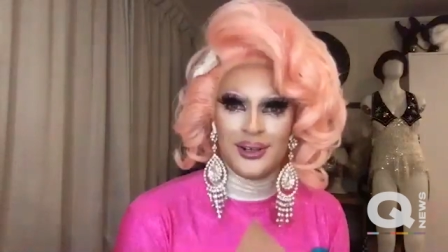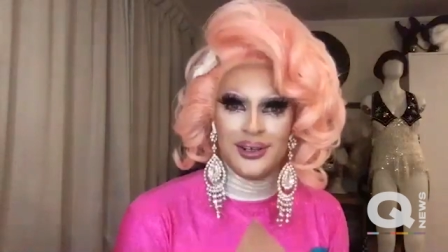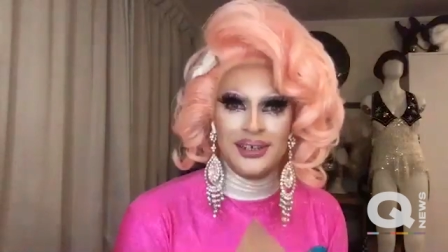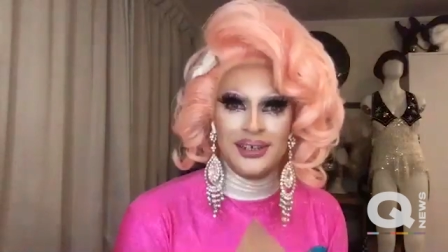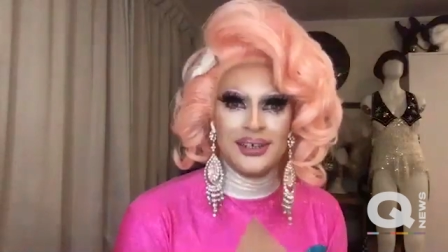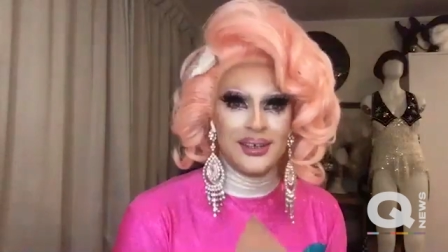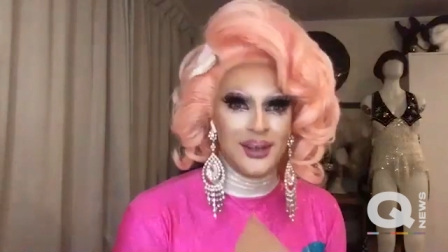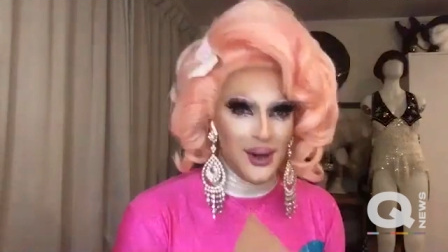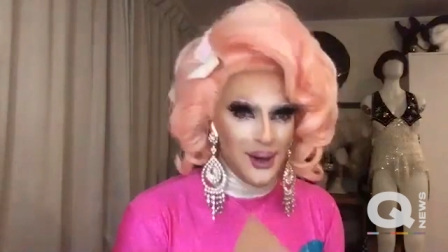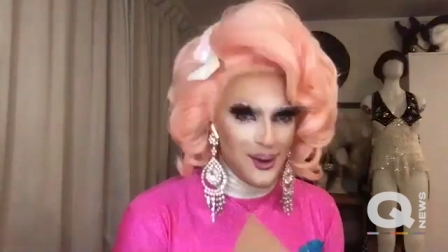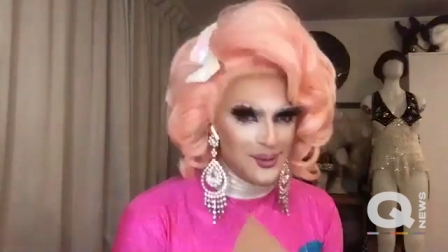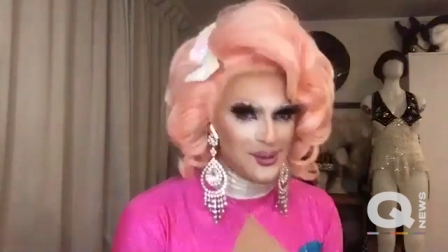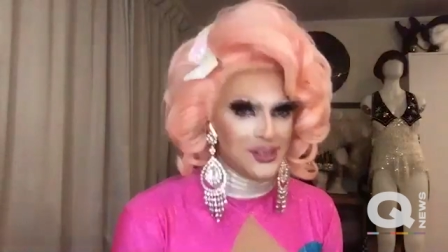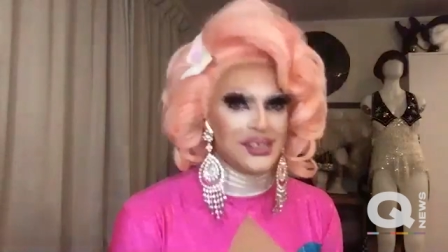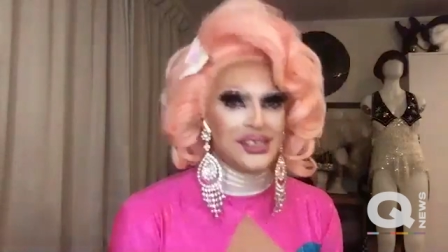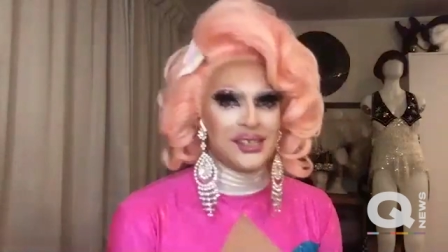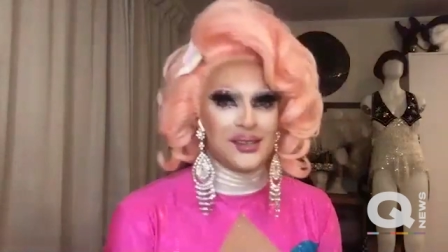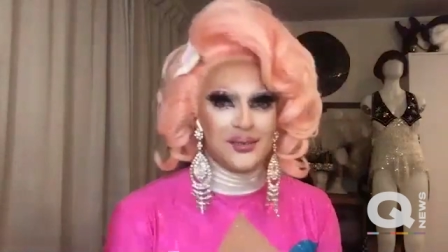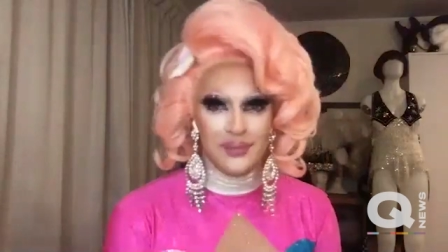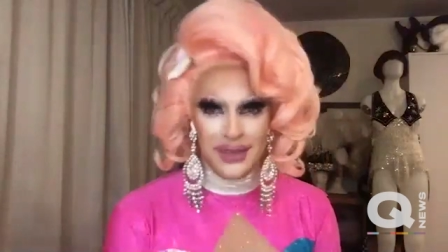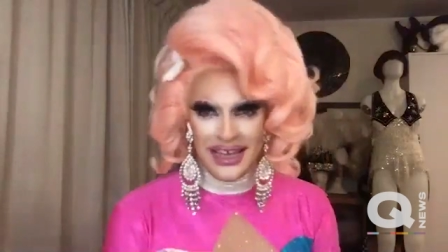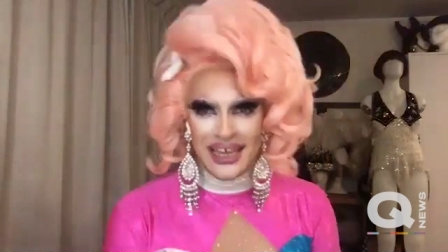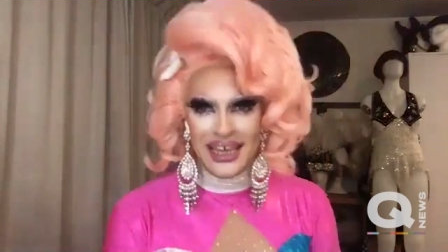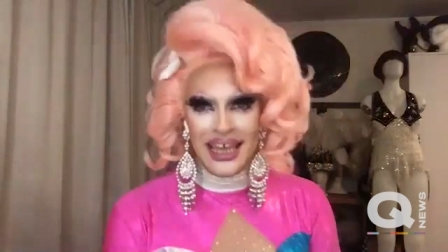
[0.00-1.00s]
No, just
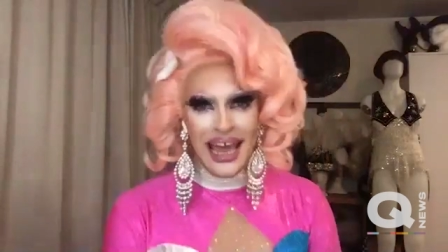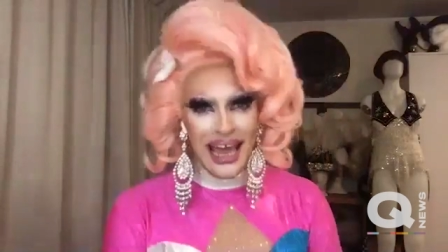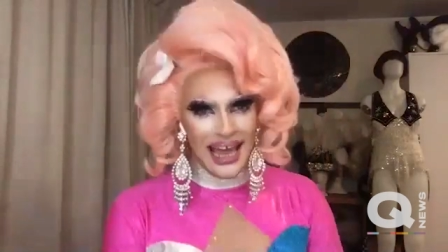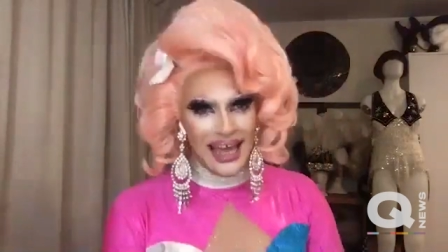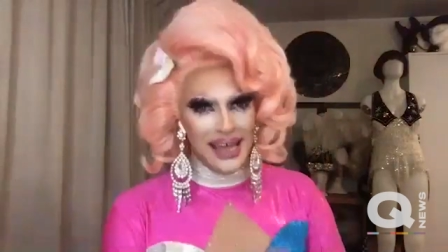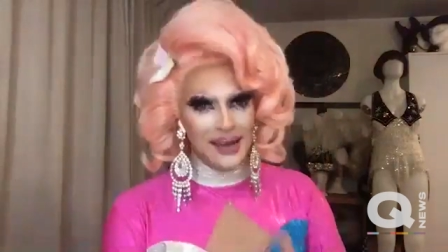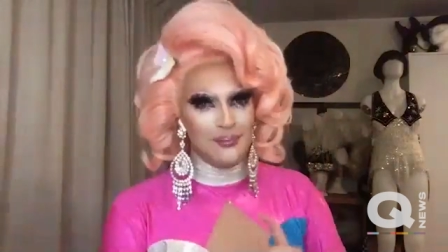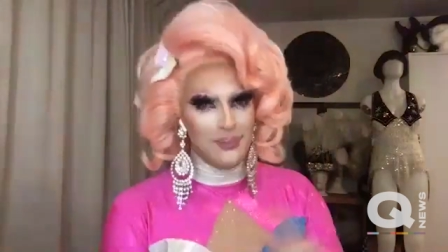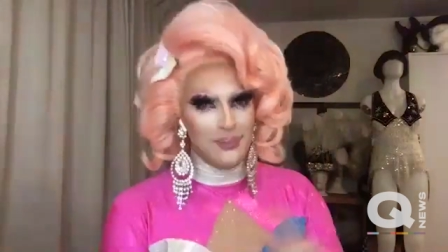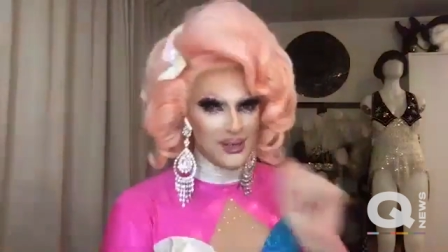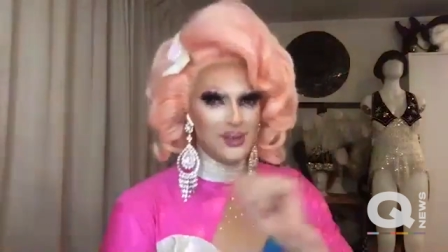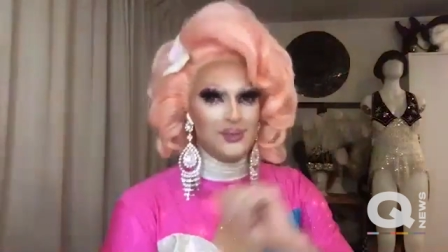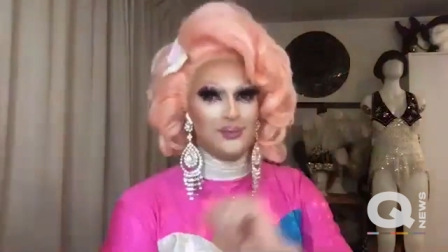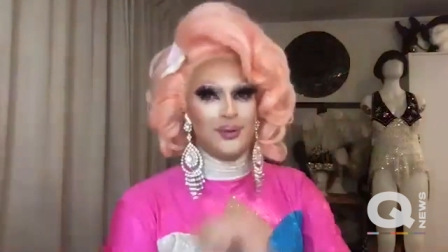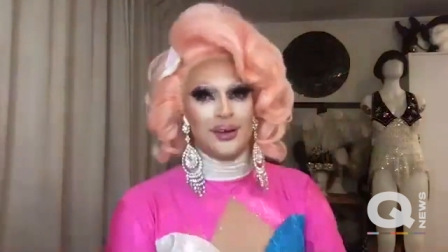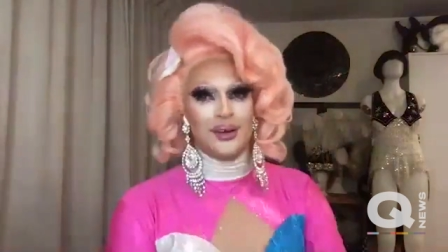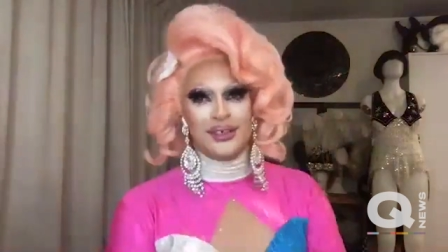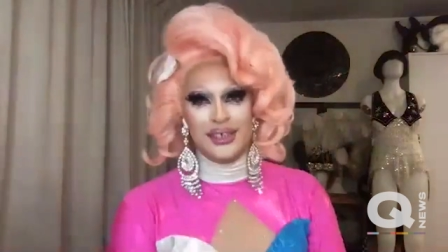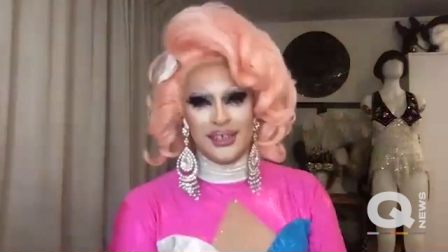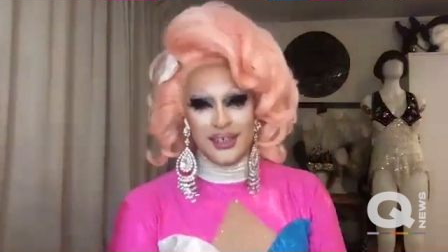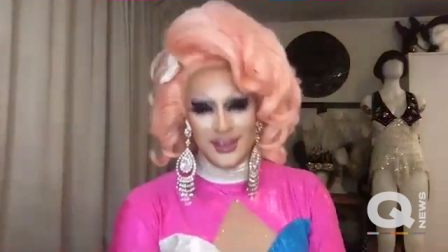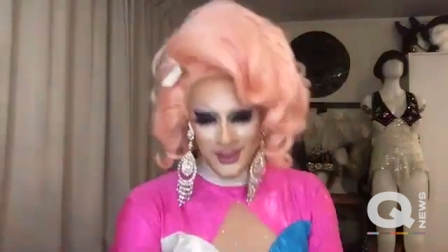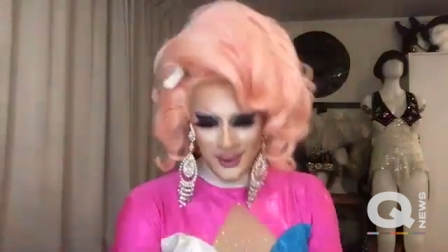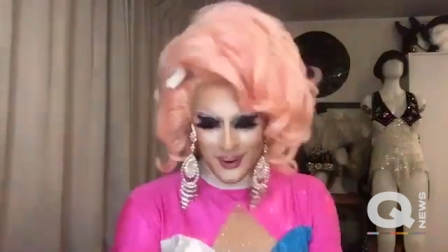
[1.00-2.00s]
me and my two
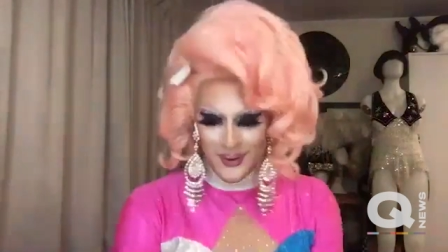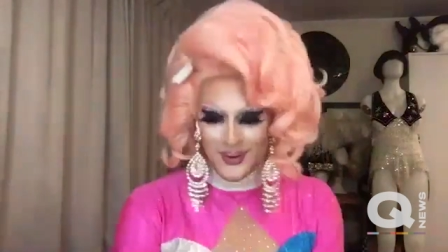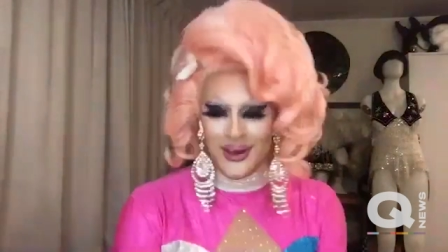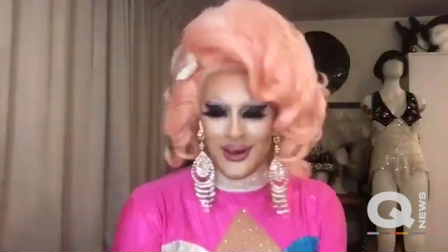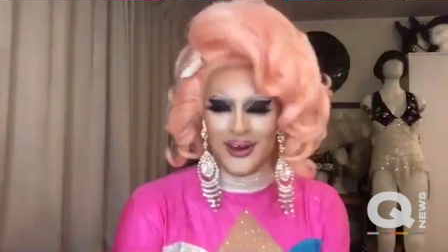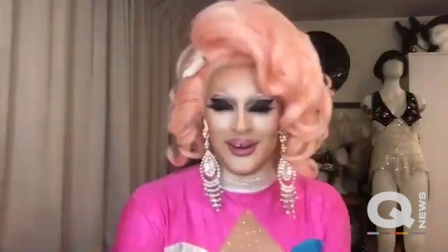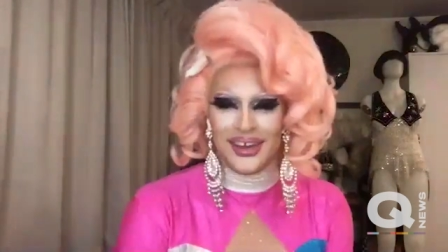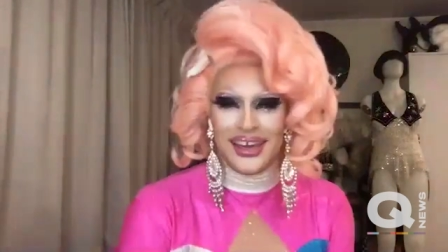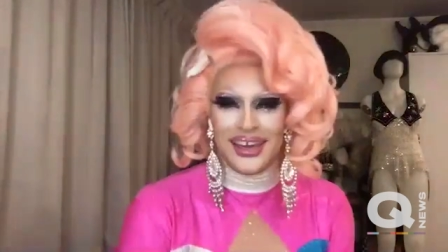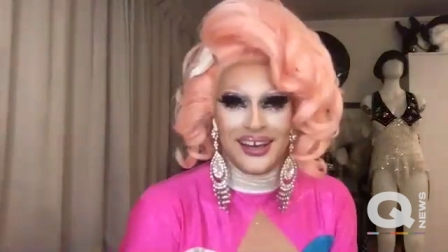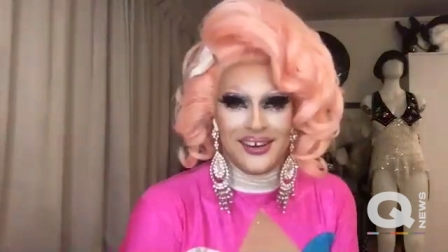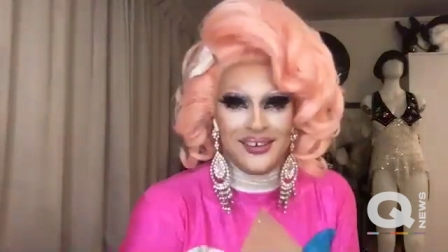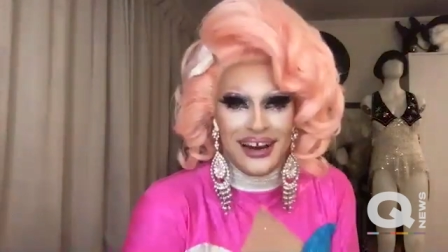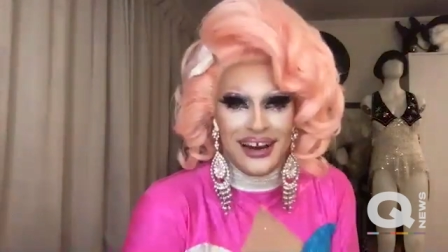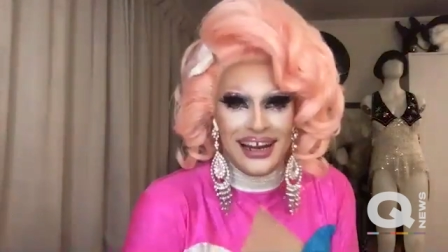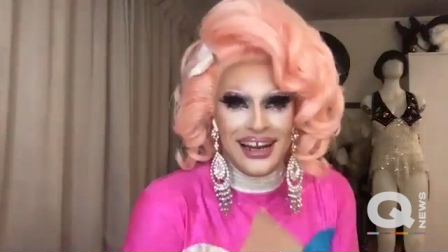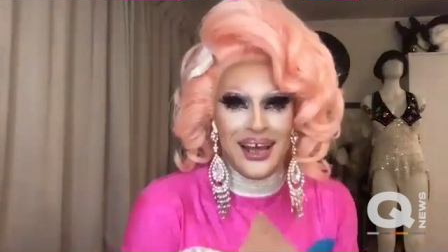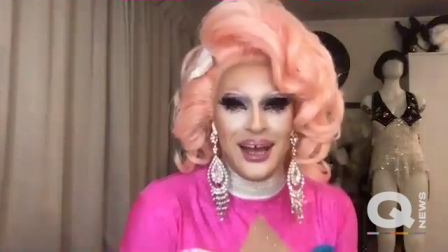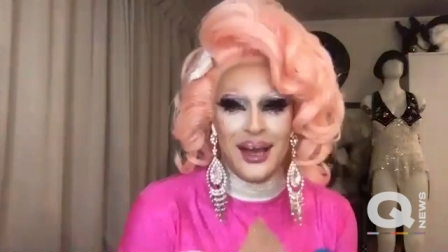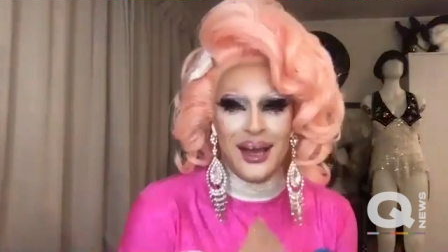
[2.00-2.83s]
bosses. Cool. Okay, great.